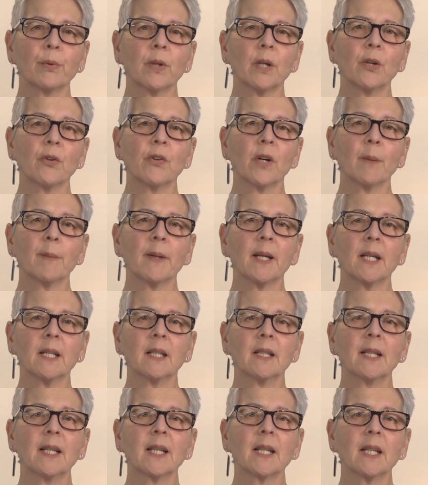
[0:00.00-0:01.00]
programming
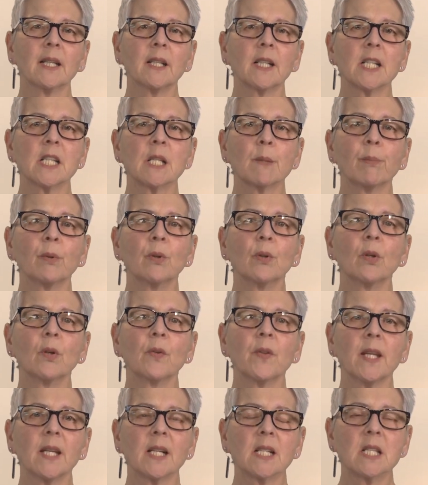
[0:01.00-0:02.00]
can
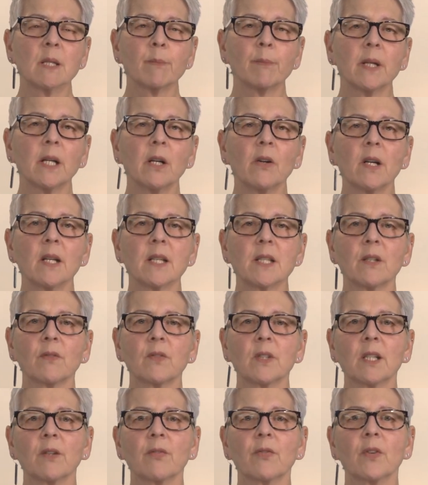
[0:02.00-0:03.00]
explore the experience
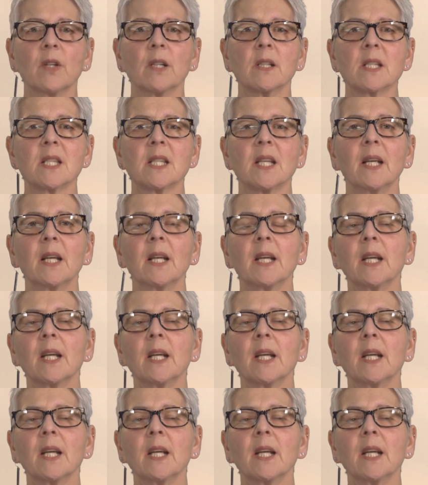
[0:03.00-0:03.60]
of difference